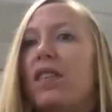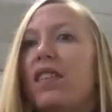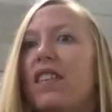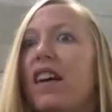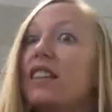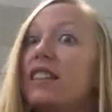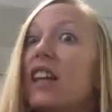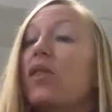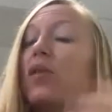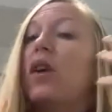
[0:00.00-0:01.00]
us get
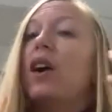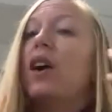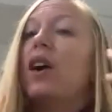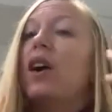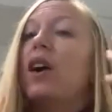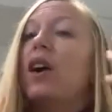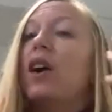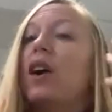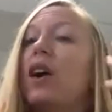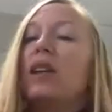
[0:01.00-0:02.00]
through our stuff so we
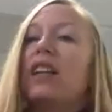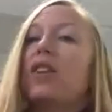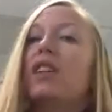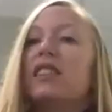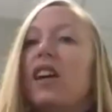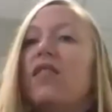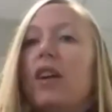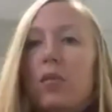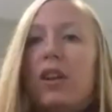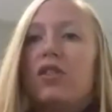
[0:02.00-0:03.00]
can increase our
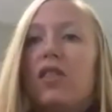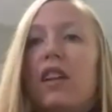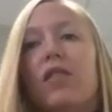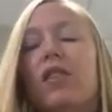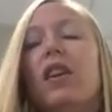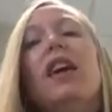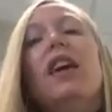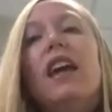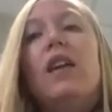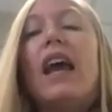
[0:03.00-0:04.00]
vibrational level.
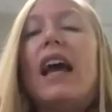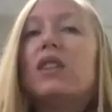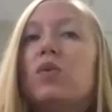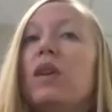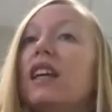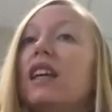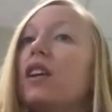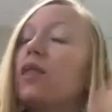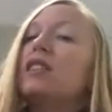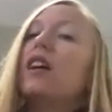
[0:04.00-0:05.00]
And as we
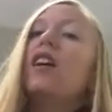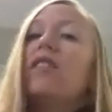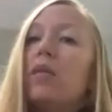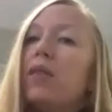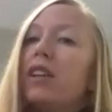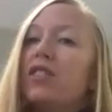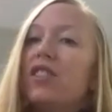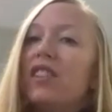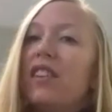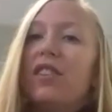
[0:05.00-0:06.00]
increase our vibrational
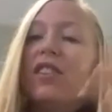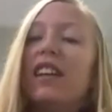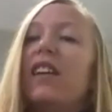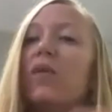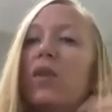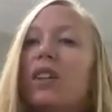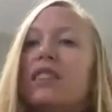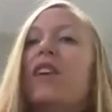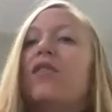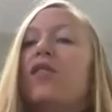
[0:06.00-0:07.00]
level, it works
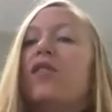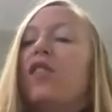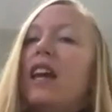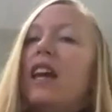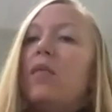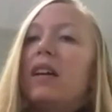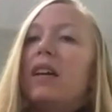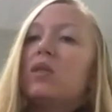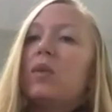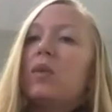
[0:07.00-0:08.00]
out for them because
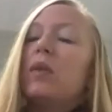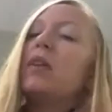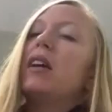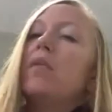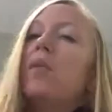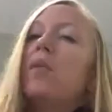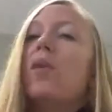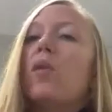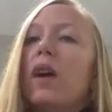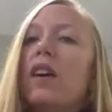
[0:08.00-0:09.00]
we become more aware
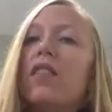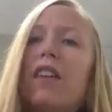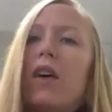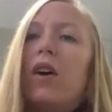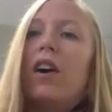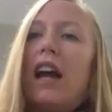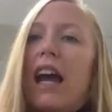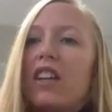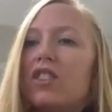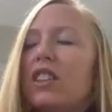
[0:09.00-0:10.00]
of how our
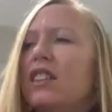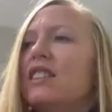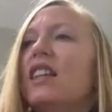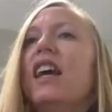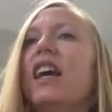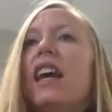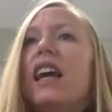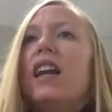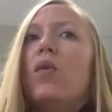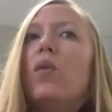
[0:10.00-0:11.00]
actions and
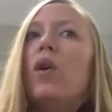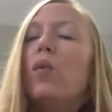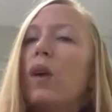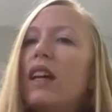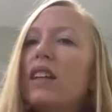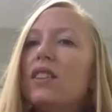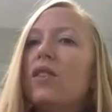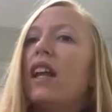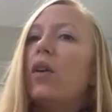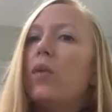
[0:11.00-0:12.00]
what we do and
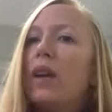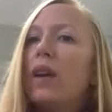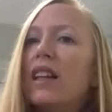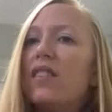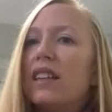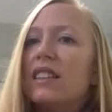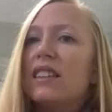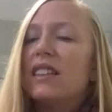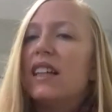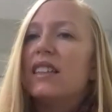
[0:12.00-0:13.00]
how we live as a
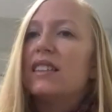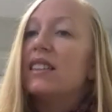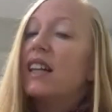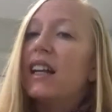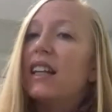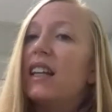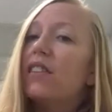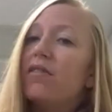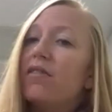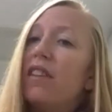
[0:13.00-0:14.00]
society
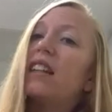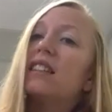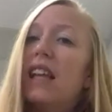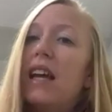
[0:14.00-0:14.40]
affects them.